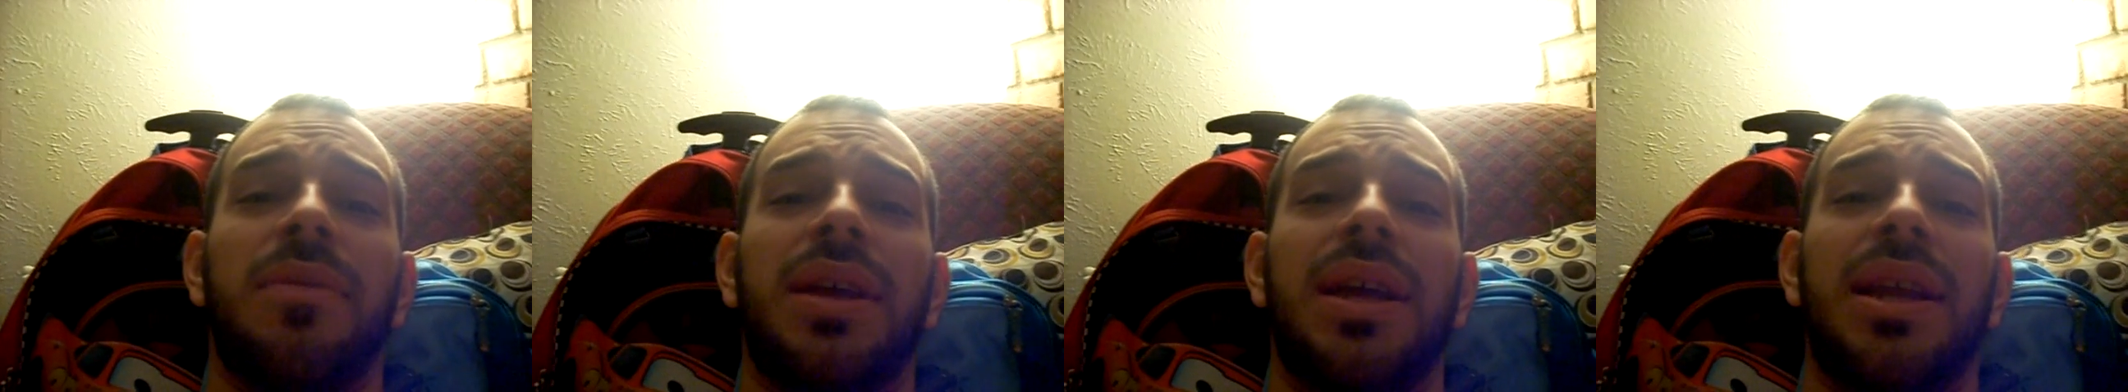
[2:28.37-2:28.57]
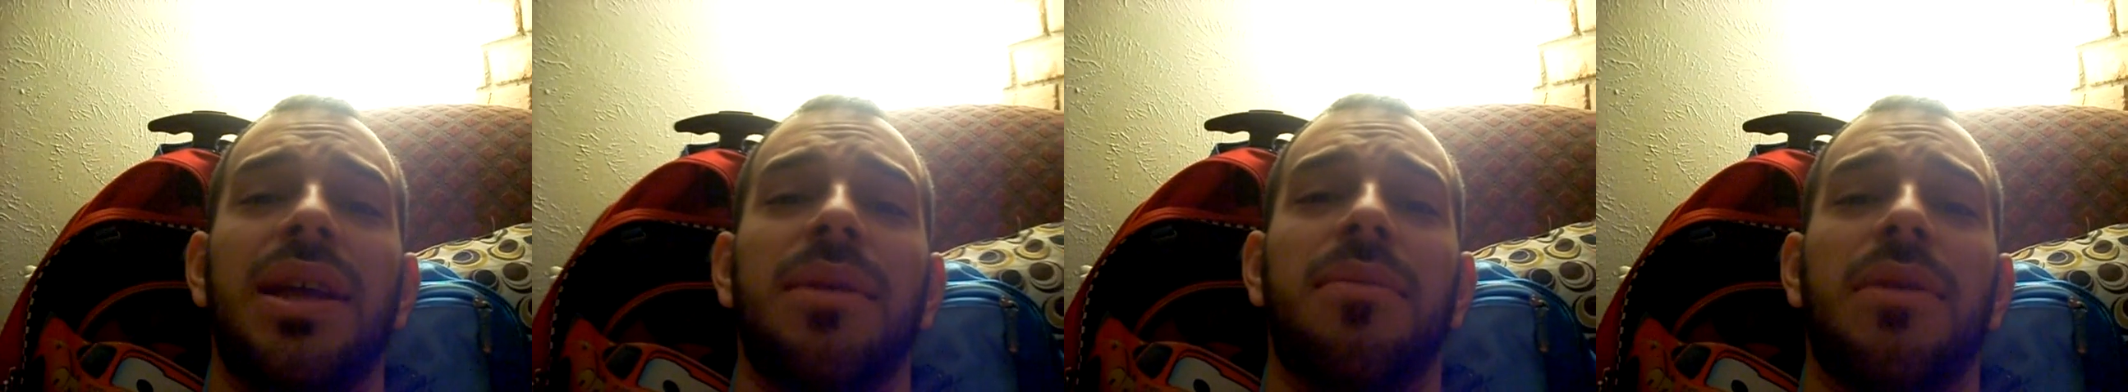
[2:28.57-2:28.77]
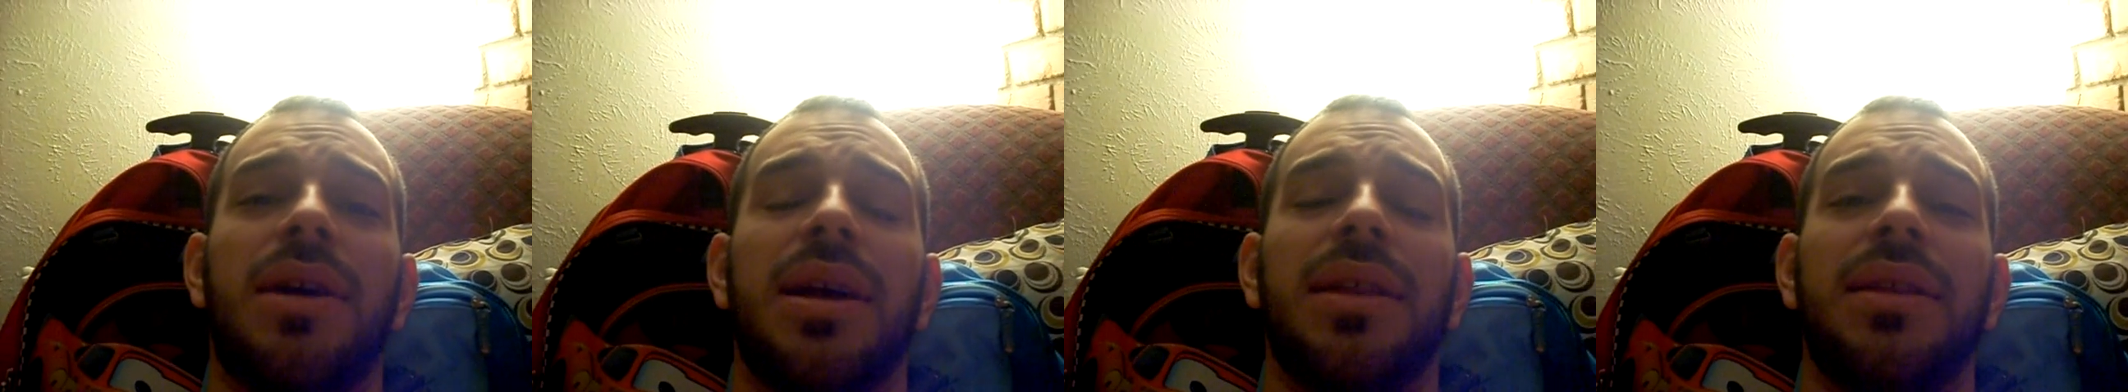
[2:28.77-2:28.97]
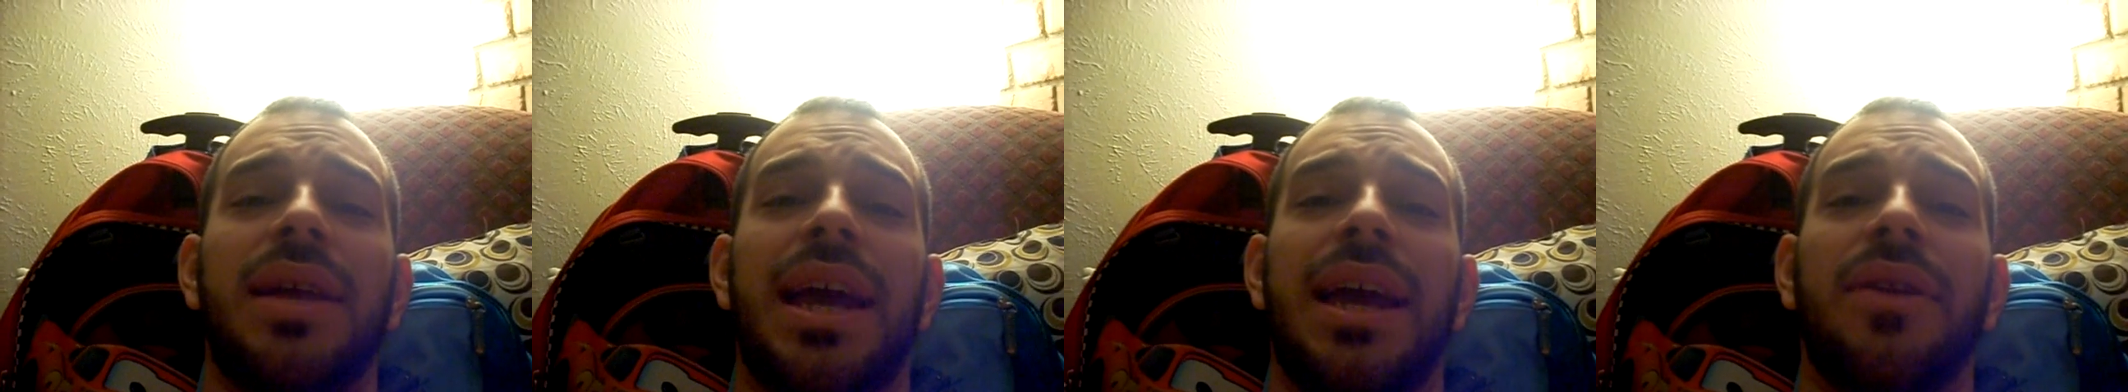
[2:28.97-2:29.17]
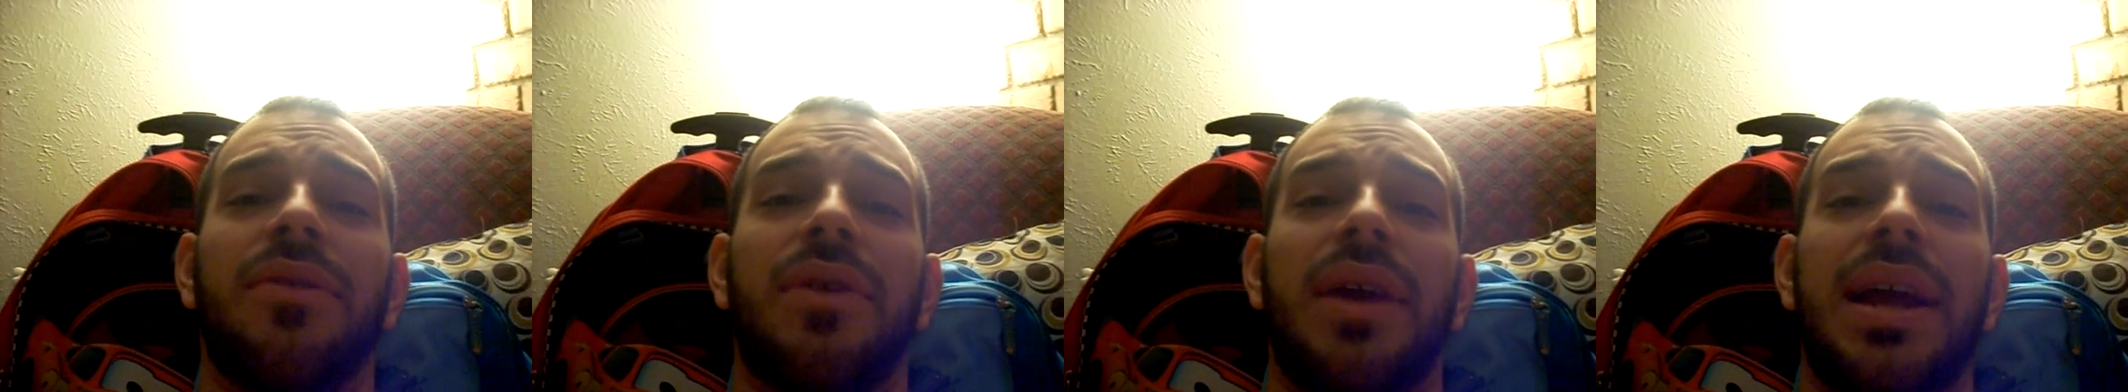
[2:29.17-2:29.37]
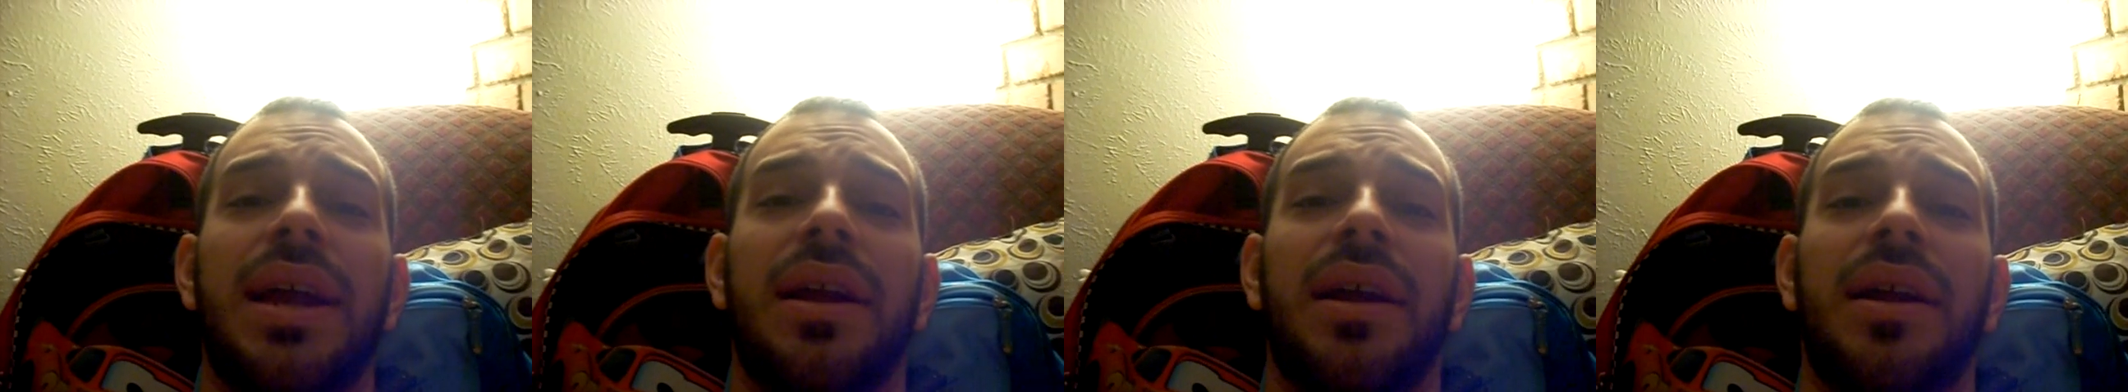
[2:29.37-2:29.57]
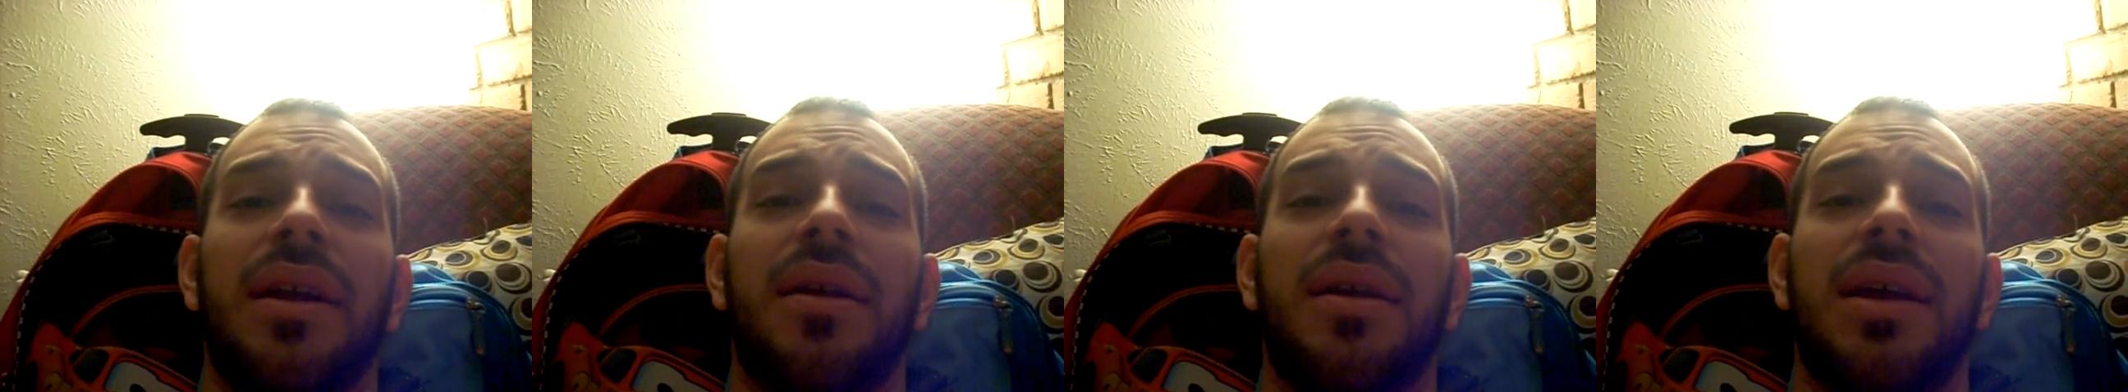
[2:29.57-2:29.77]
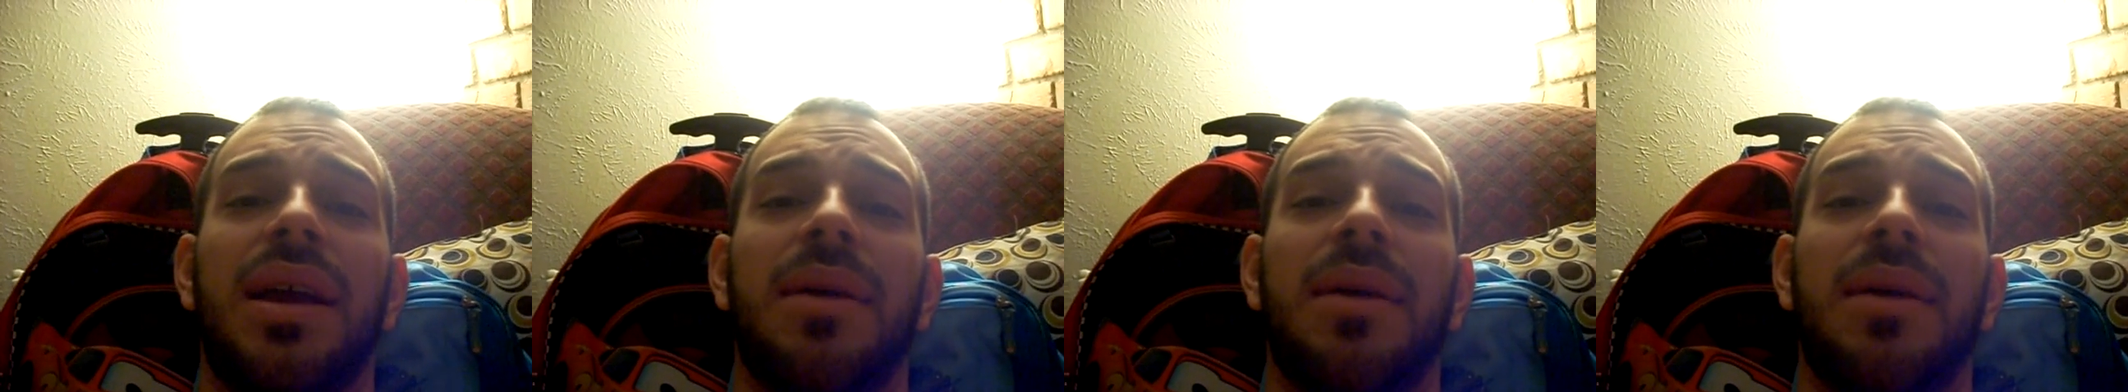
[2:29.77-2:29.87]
getting my Land Raider